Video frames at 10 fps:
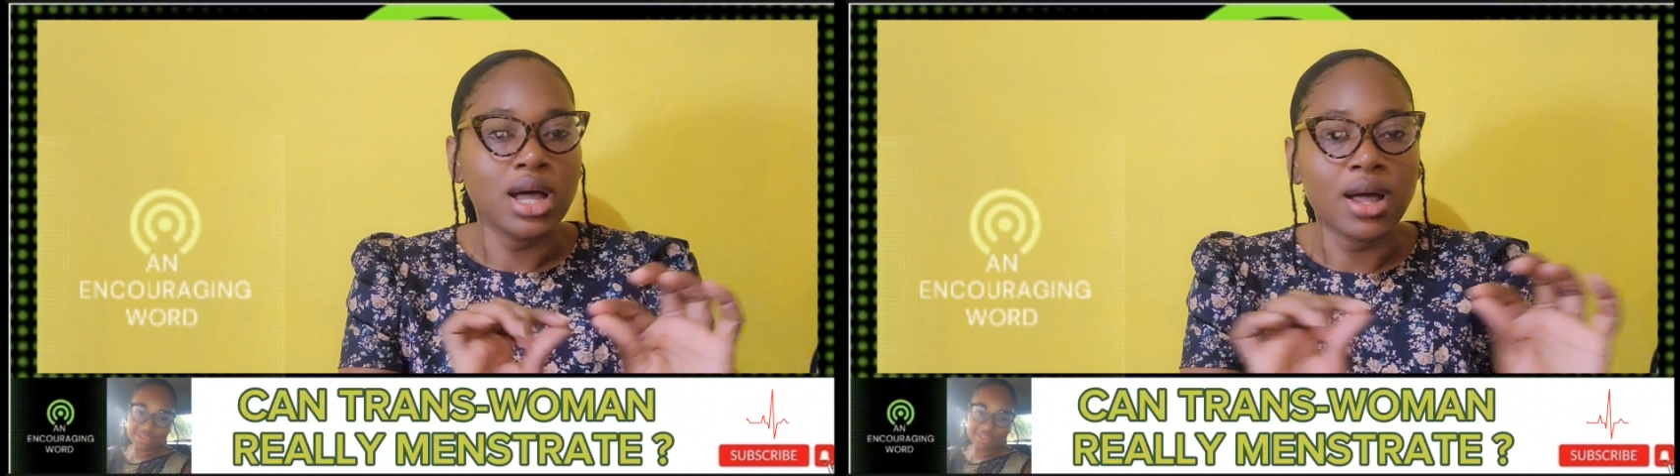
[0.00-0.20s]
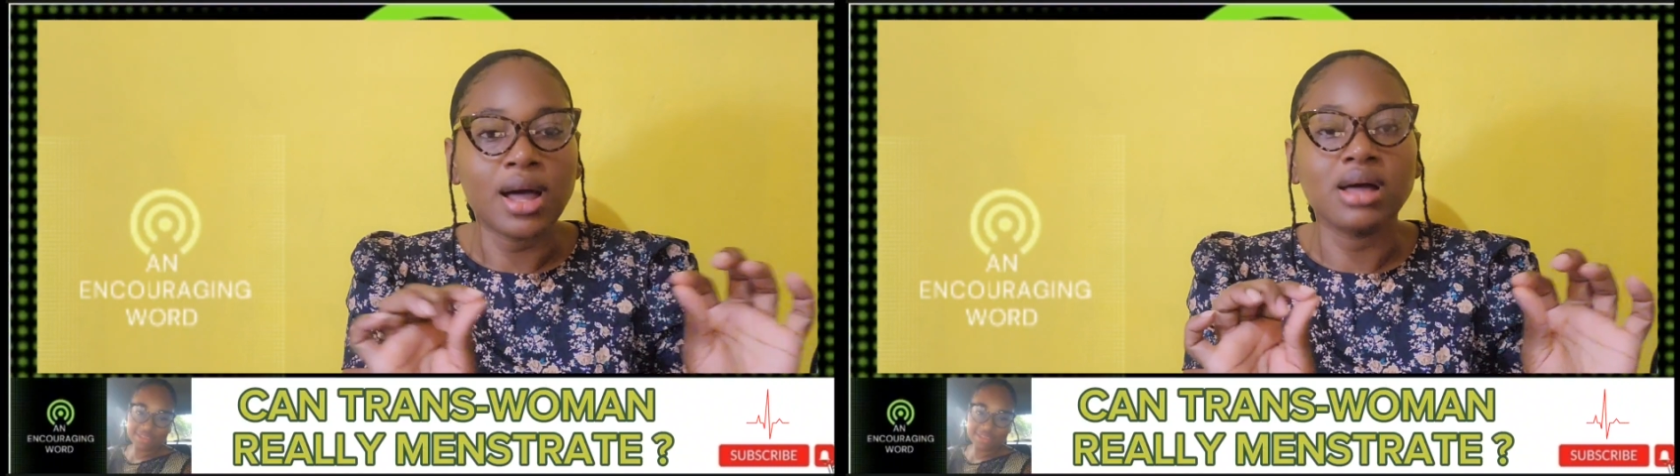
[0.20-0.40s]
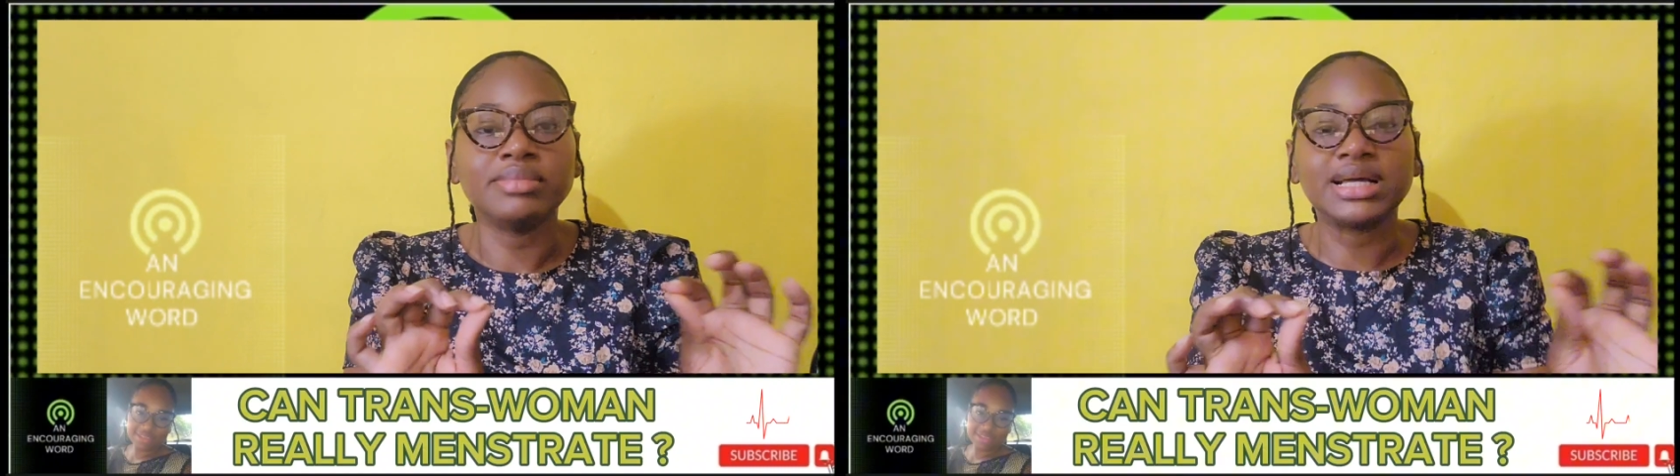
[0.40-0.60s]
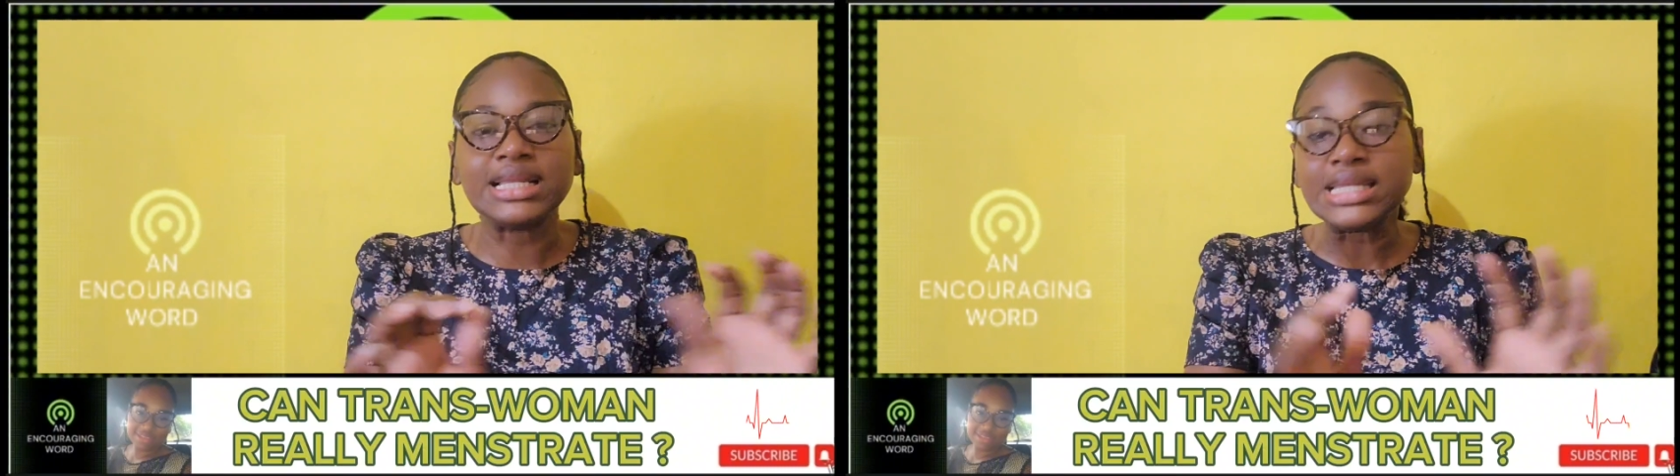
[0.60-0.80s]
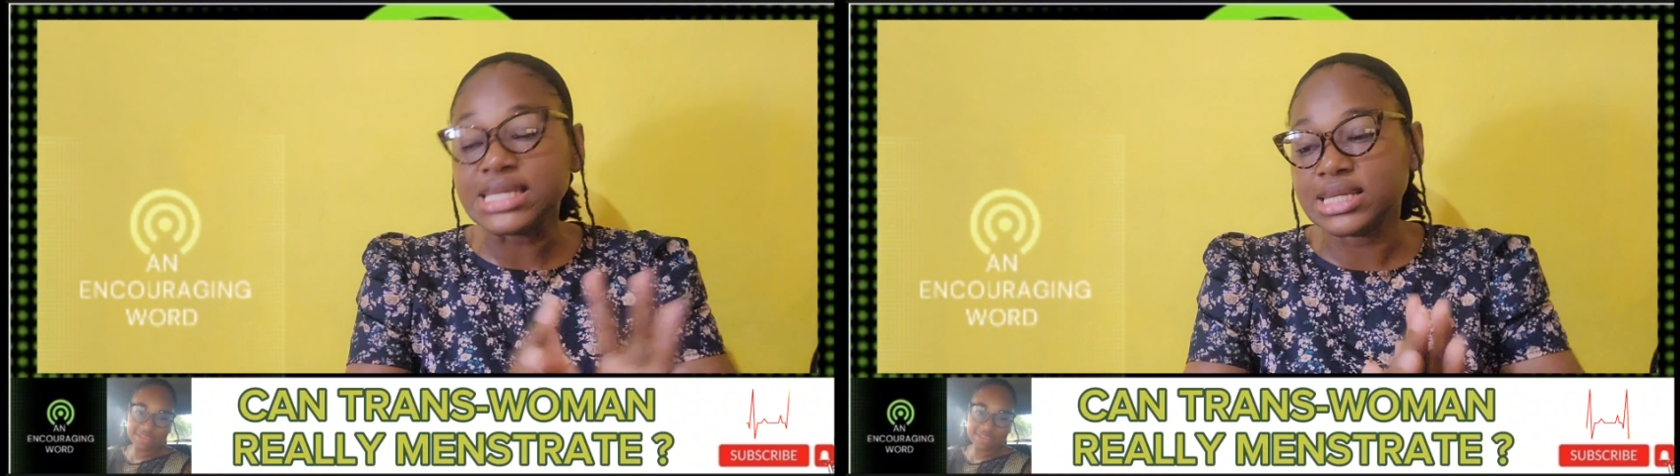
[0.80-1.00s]
um,
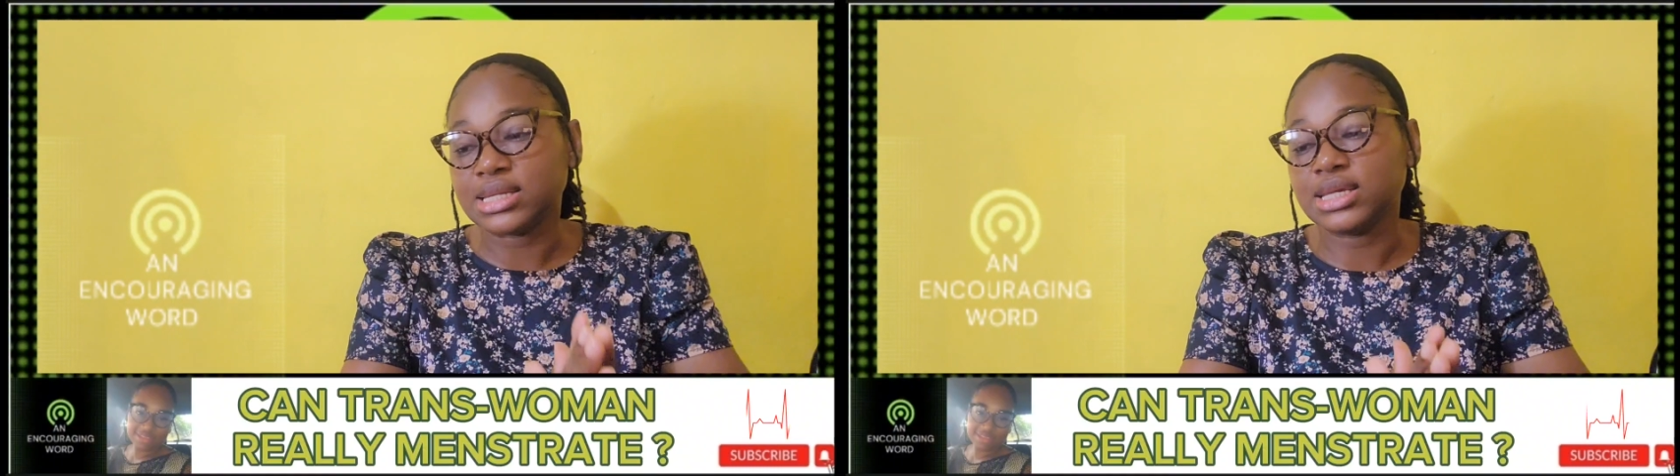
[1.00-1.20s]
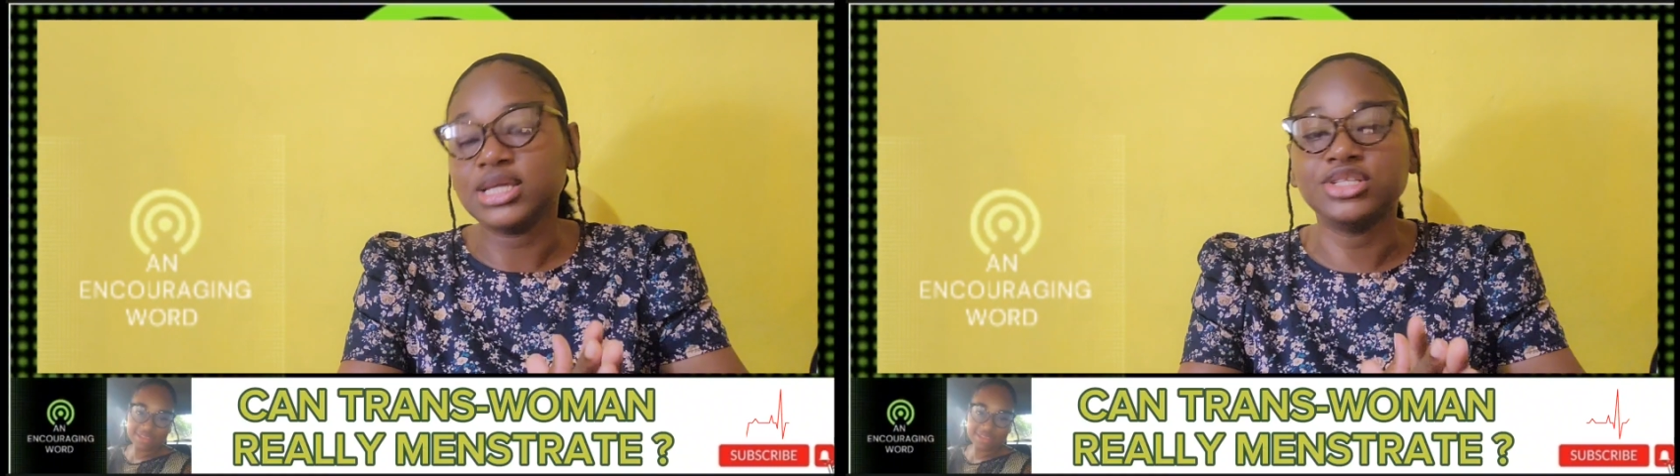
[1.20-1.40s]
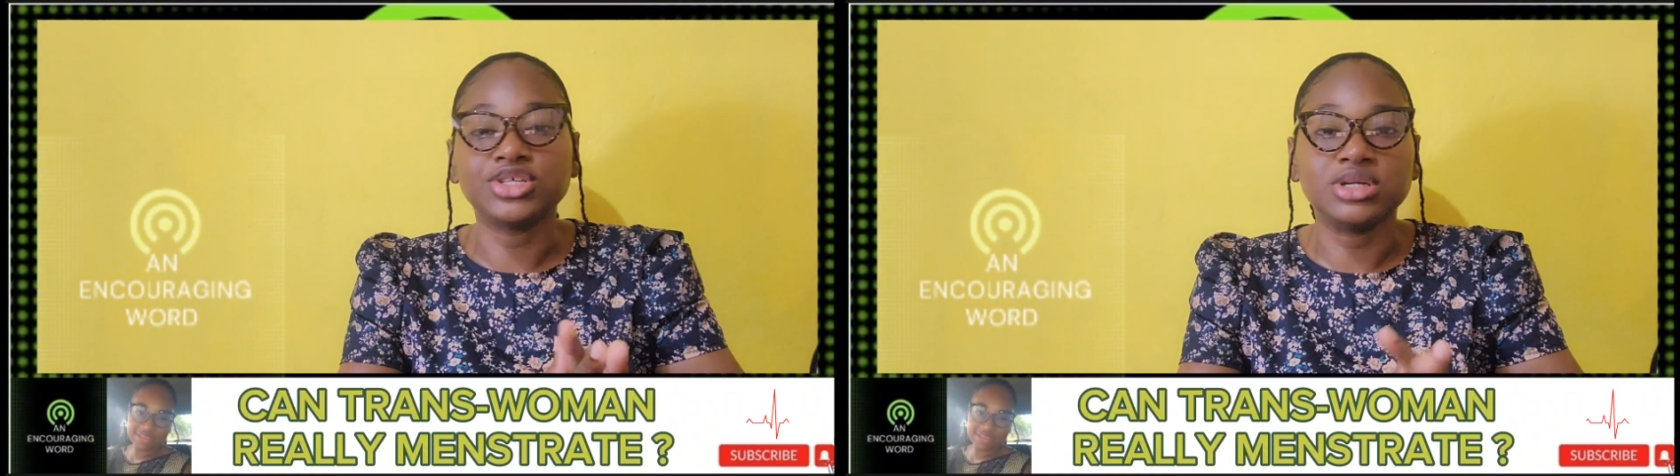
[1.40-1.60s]
clean in